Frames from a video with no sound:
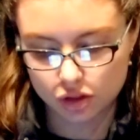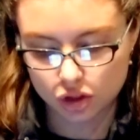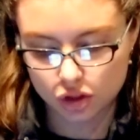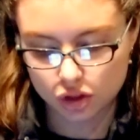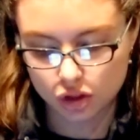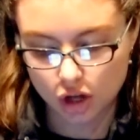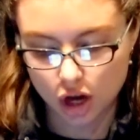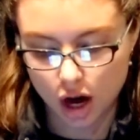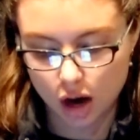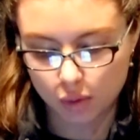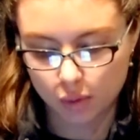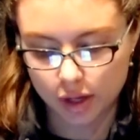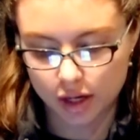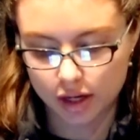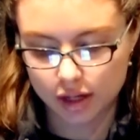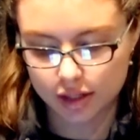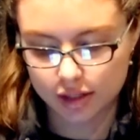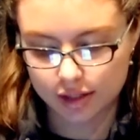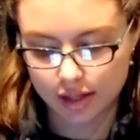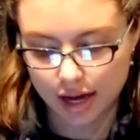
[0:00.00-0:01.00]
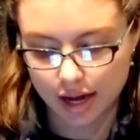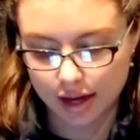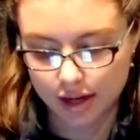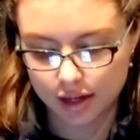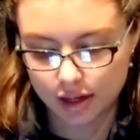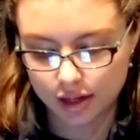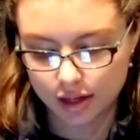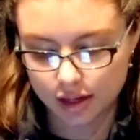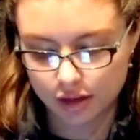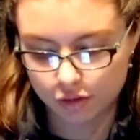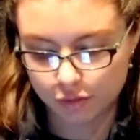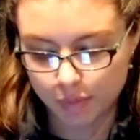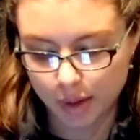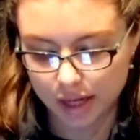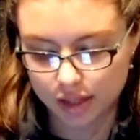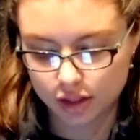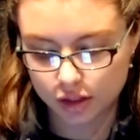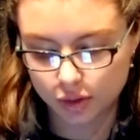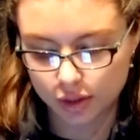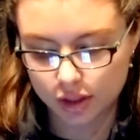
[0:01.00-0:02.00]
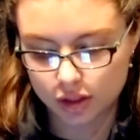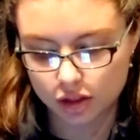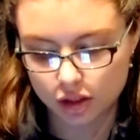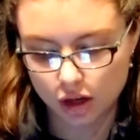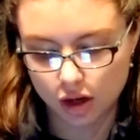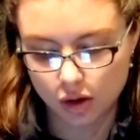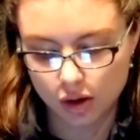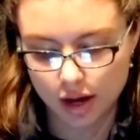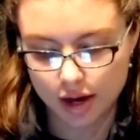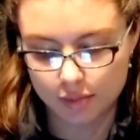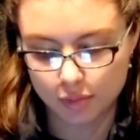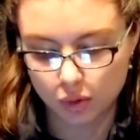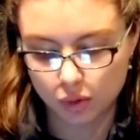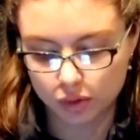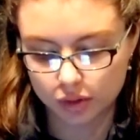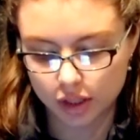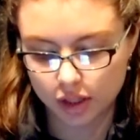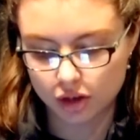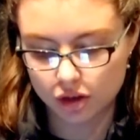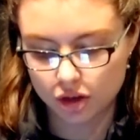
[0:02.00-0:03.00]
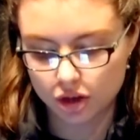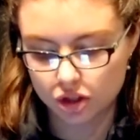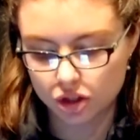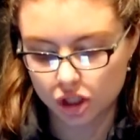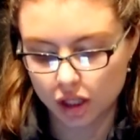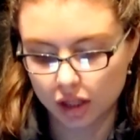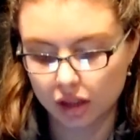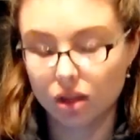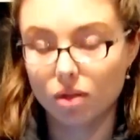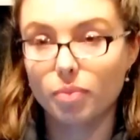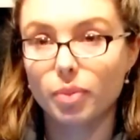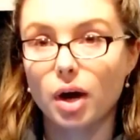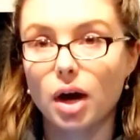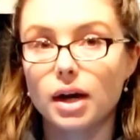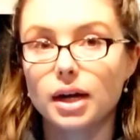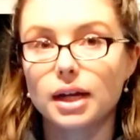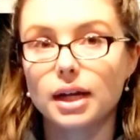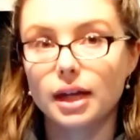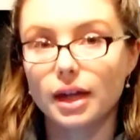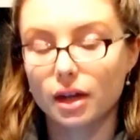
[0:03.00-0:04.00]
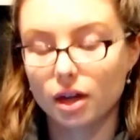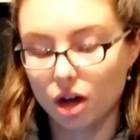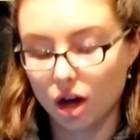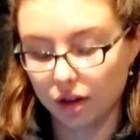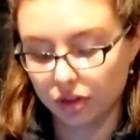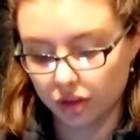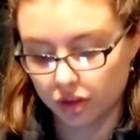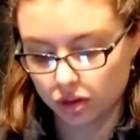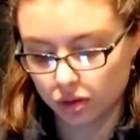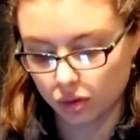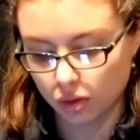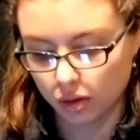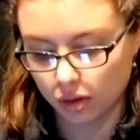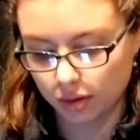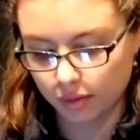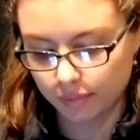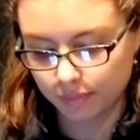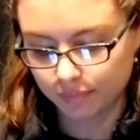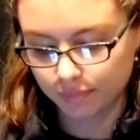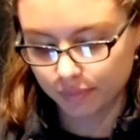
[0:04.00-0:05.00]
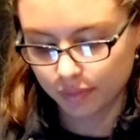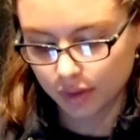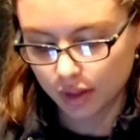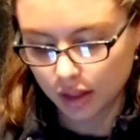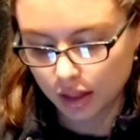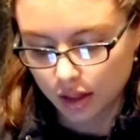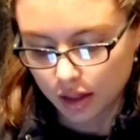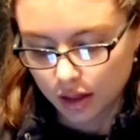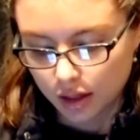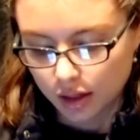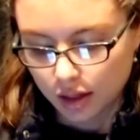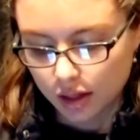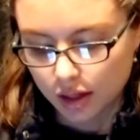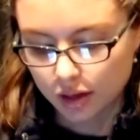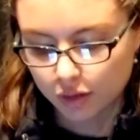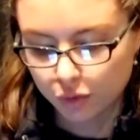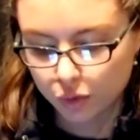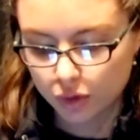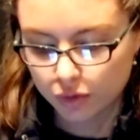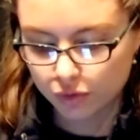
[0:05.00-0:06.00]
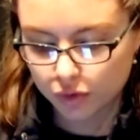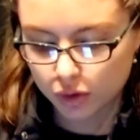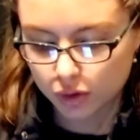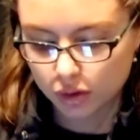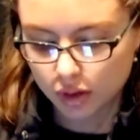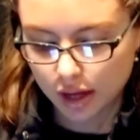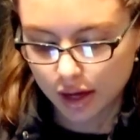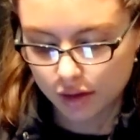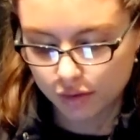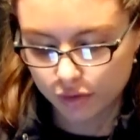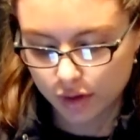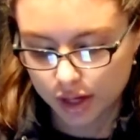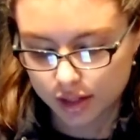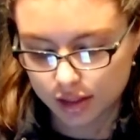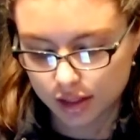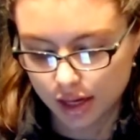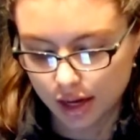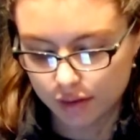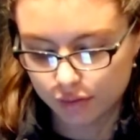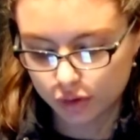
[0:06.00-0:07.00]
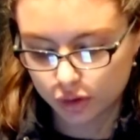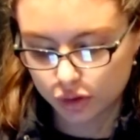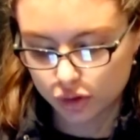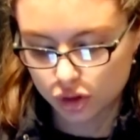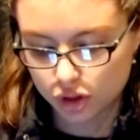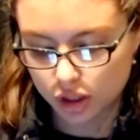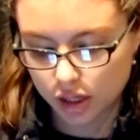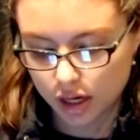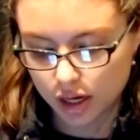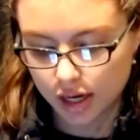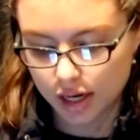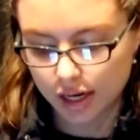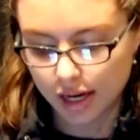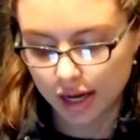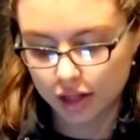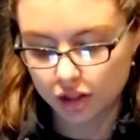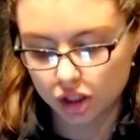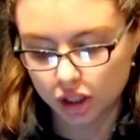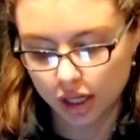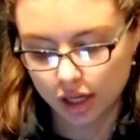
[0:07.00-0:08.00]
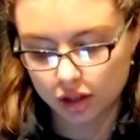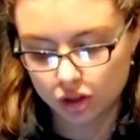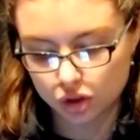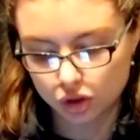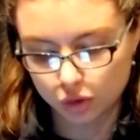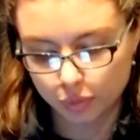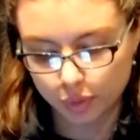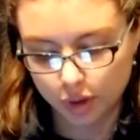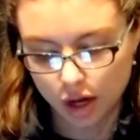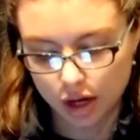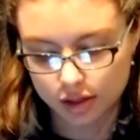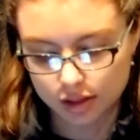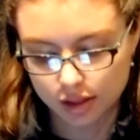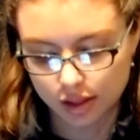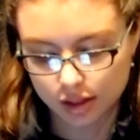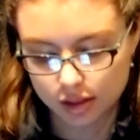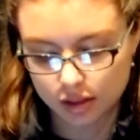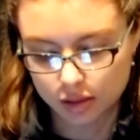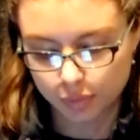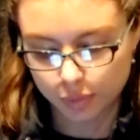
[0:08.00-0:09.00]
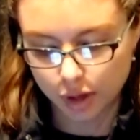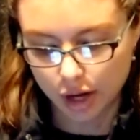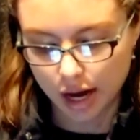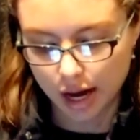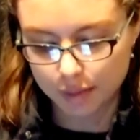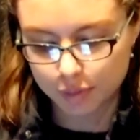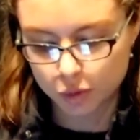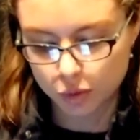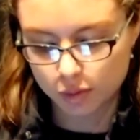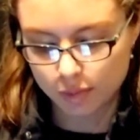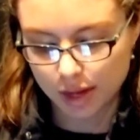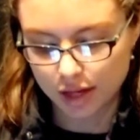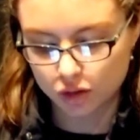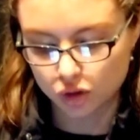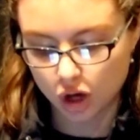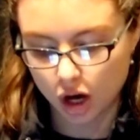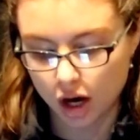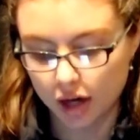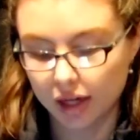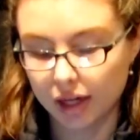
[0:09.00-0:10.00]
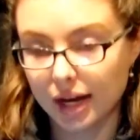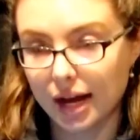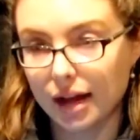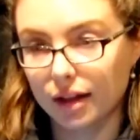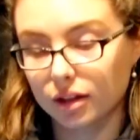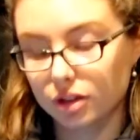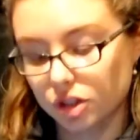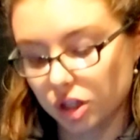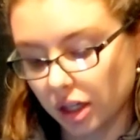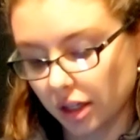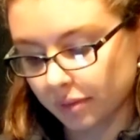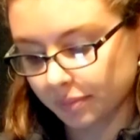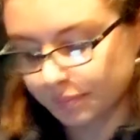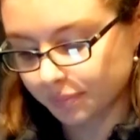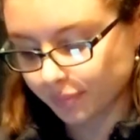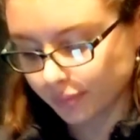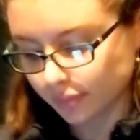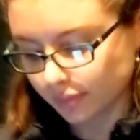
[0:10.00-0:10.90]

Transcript: is just not where it is at, if by doing so I am only nourishing the body and not the soul. If we view life as an evolutionary and educational process, perhaps we may draw an analogy.